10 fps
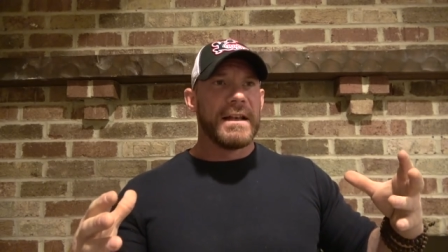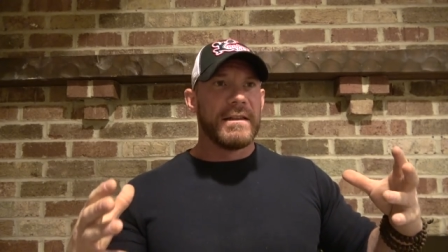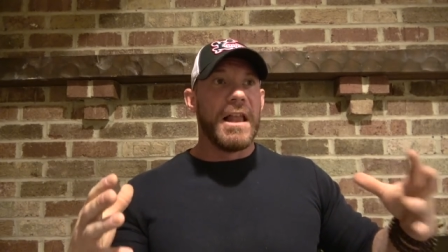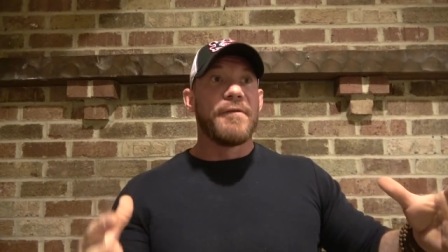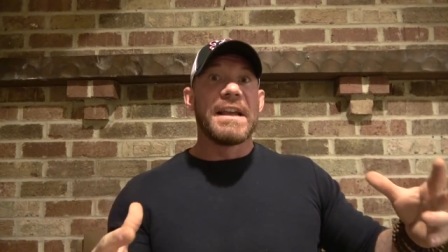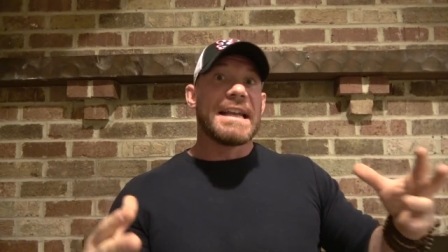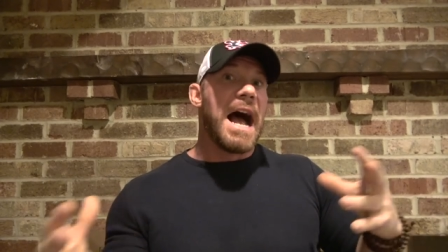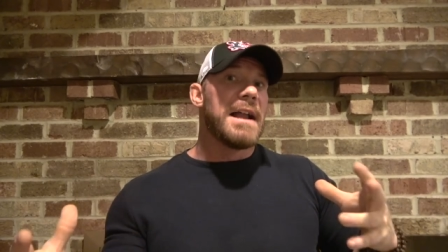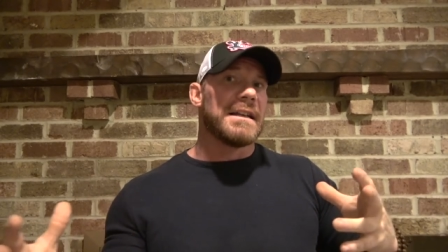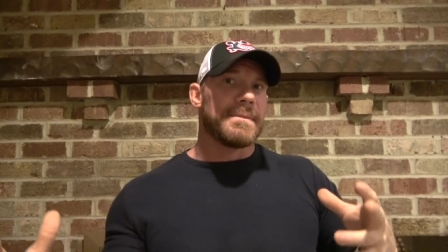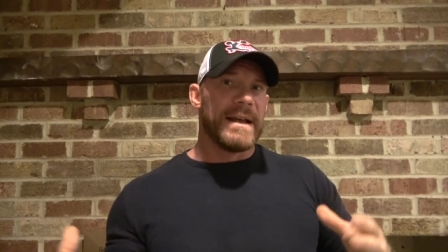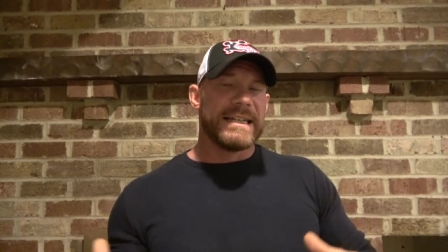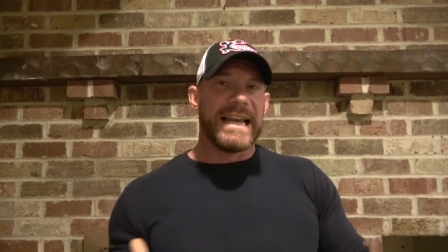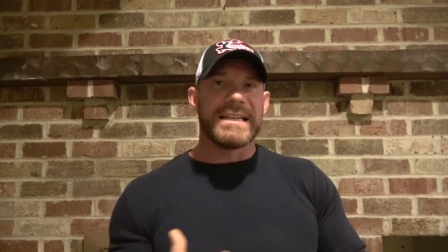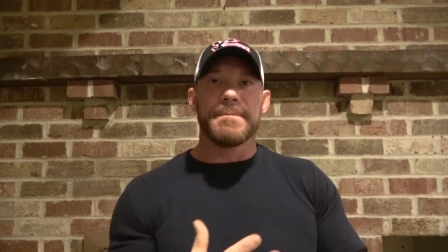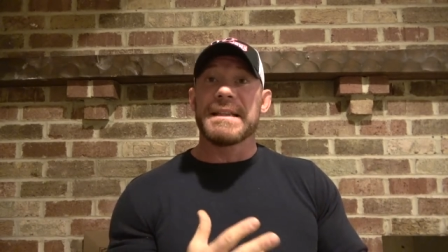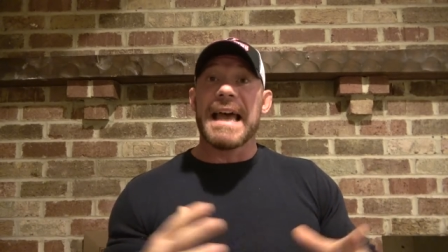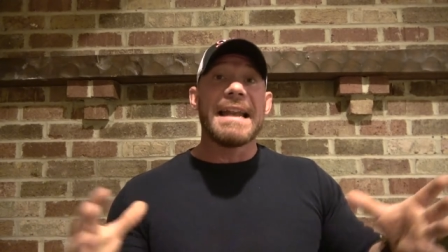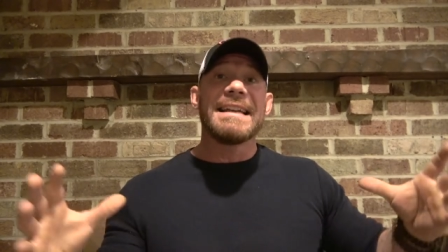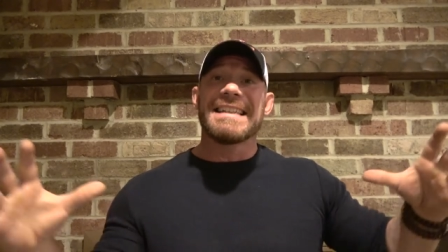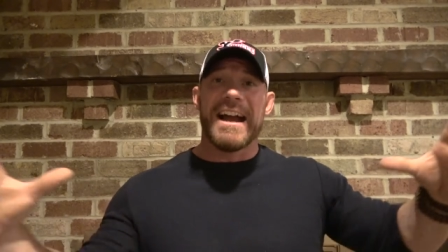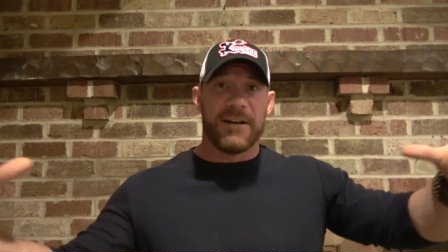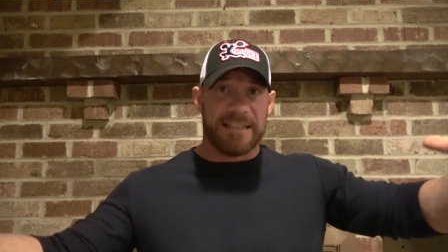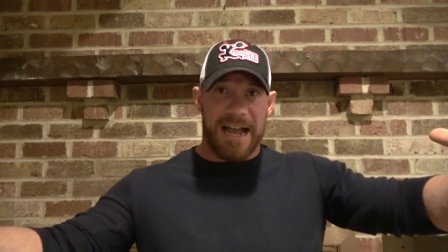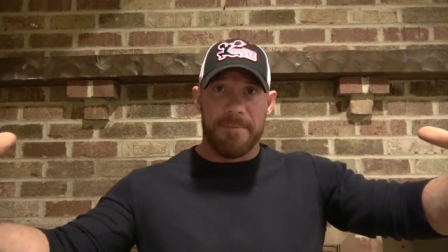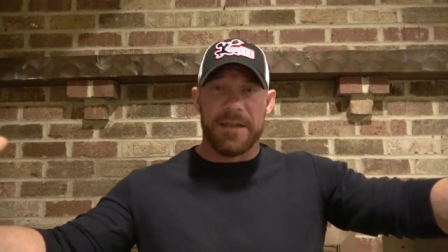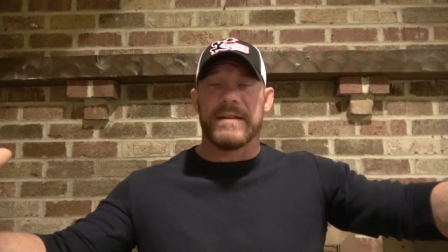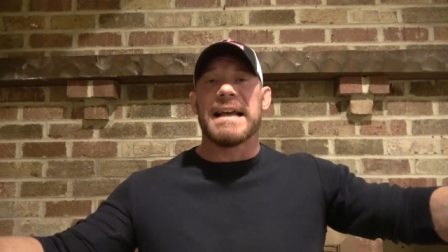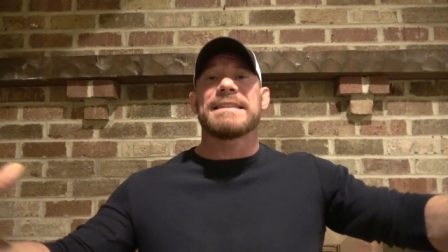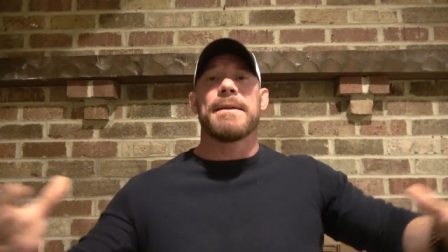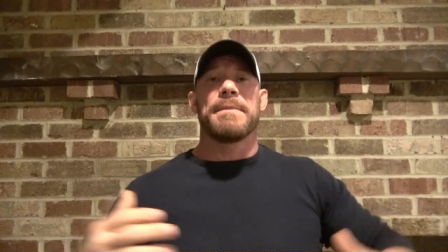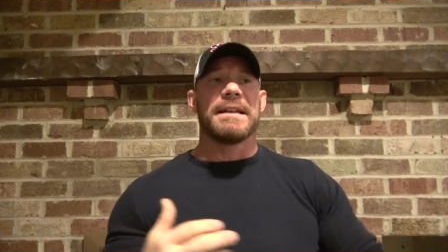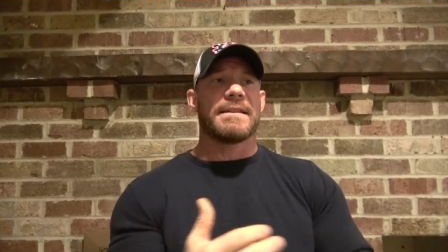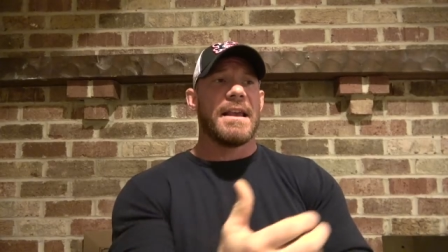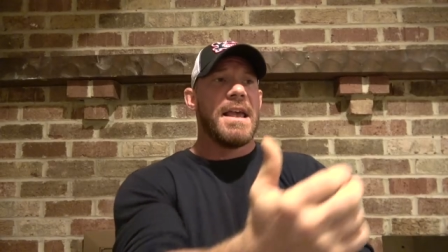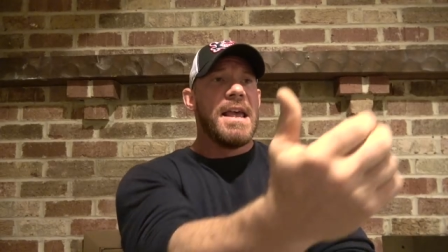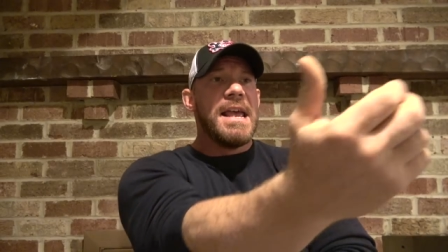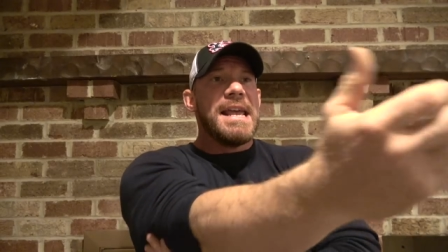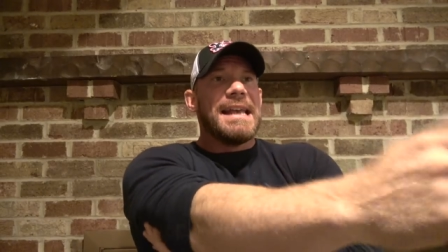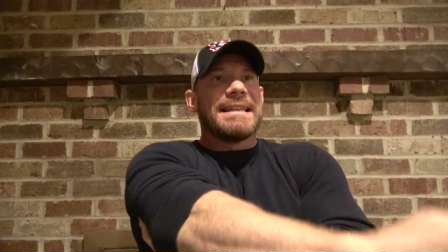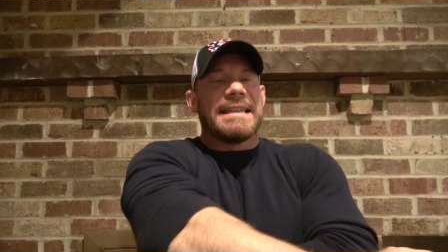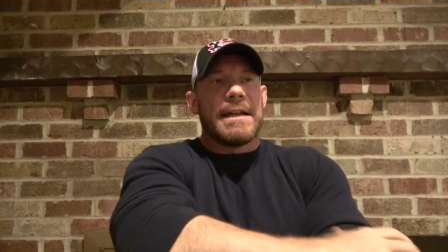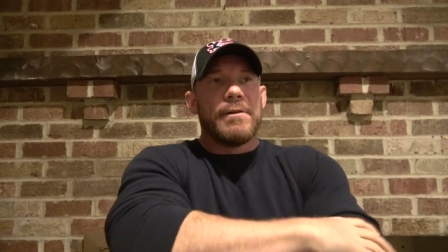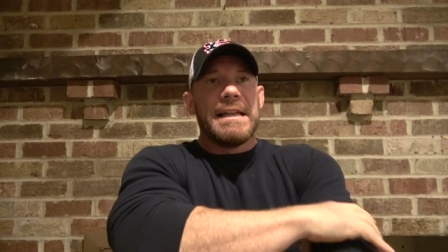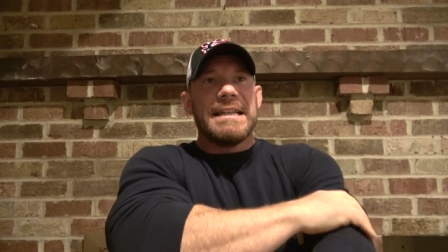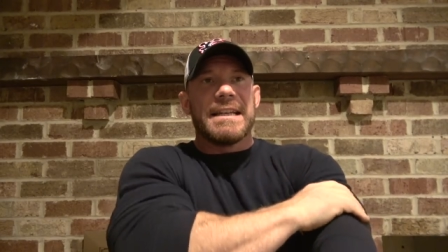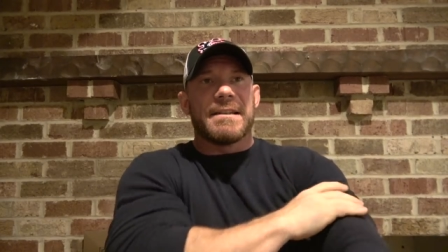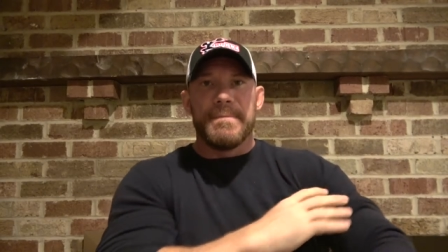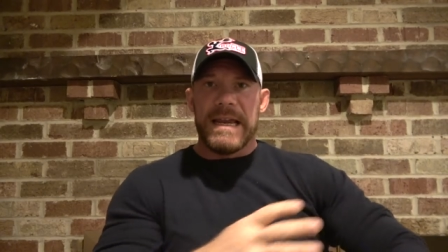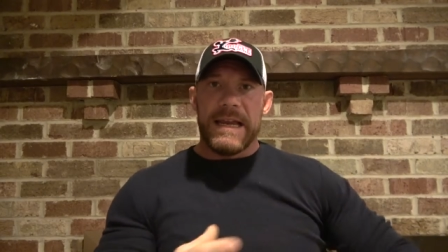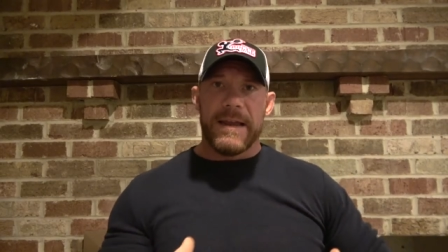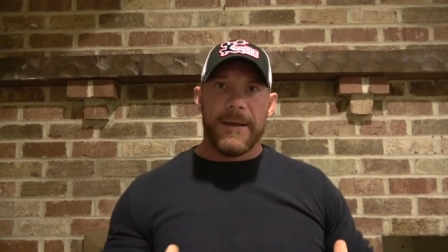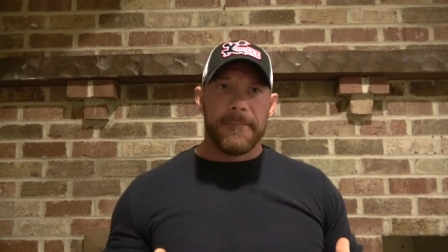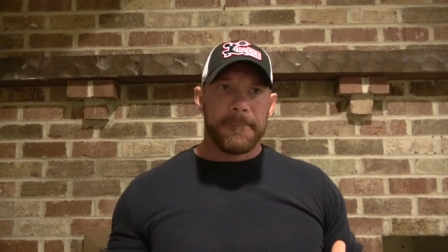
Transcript: loving kindness meditation but that entire time there that 10 minutes is literally just me